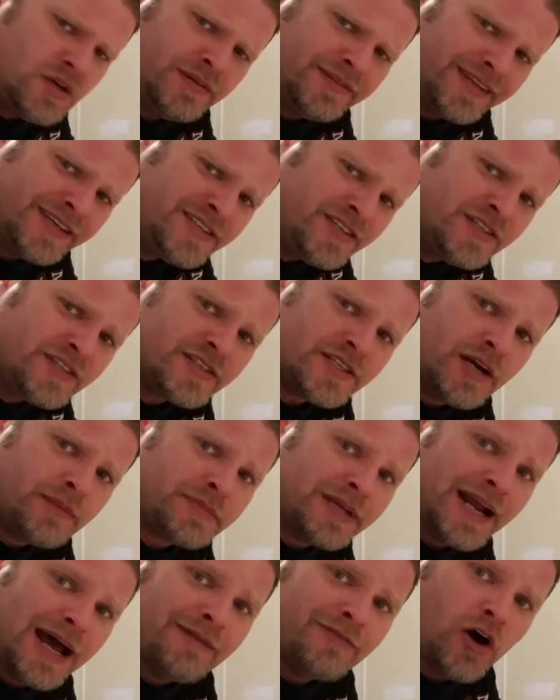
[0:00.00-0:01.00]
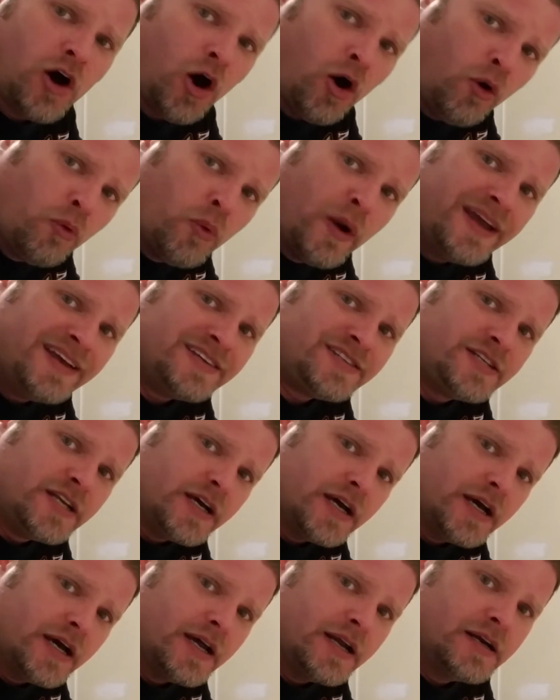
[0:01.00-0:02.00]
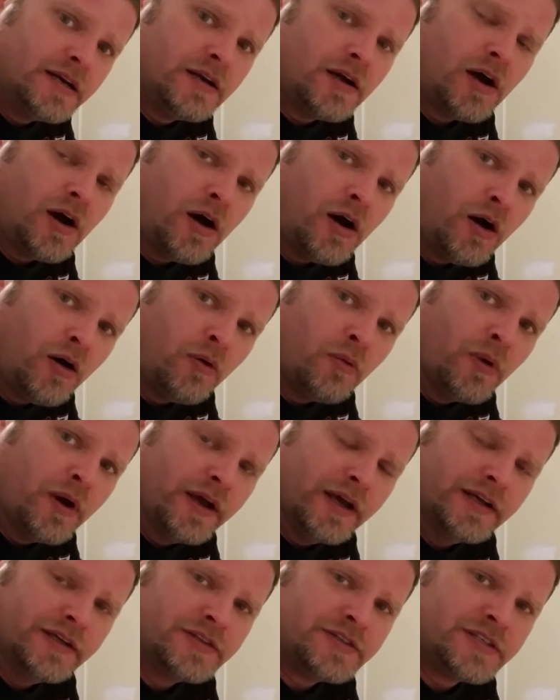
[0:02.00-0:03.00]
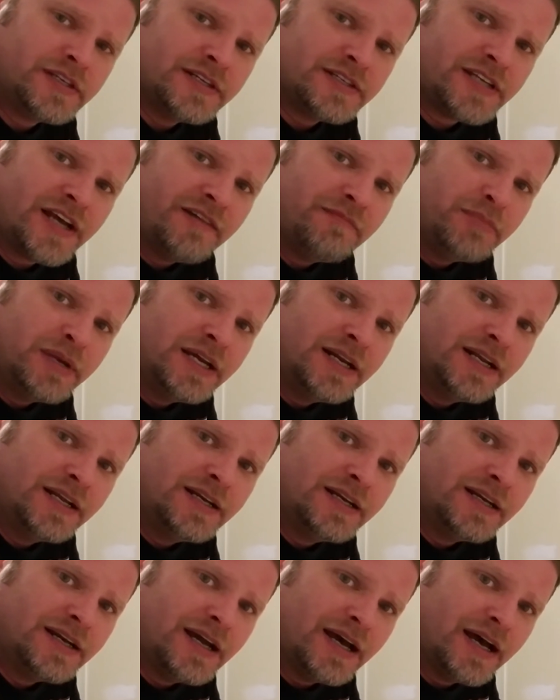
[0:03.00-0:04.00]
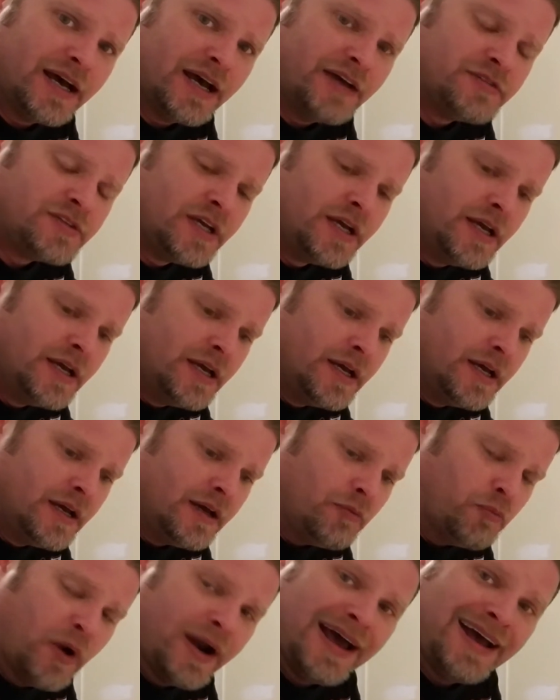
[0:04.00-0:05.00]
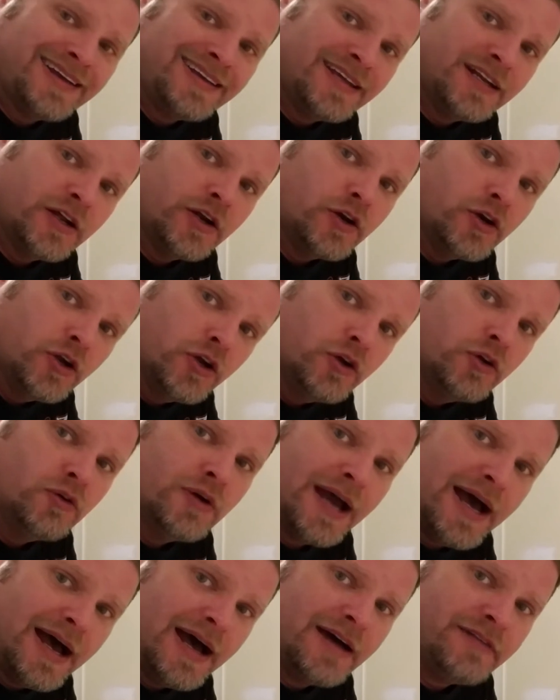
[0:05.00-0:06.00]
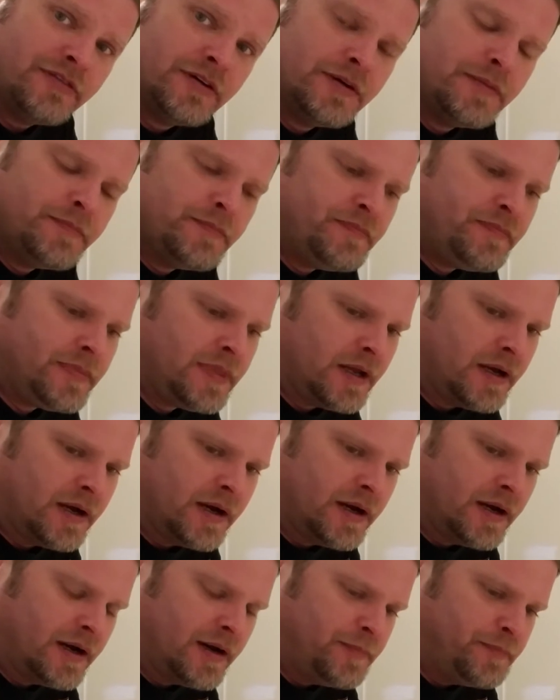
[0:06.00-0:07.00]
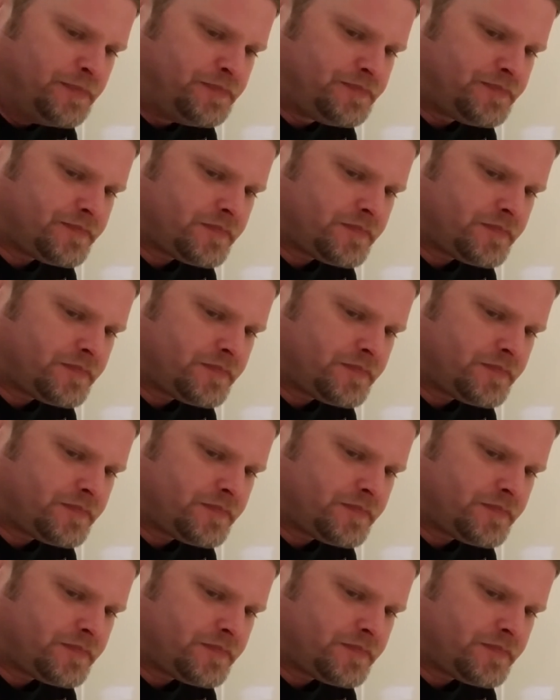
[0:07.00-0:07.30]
this is something I've always done, since I've been into knives, when I get a new knife. I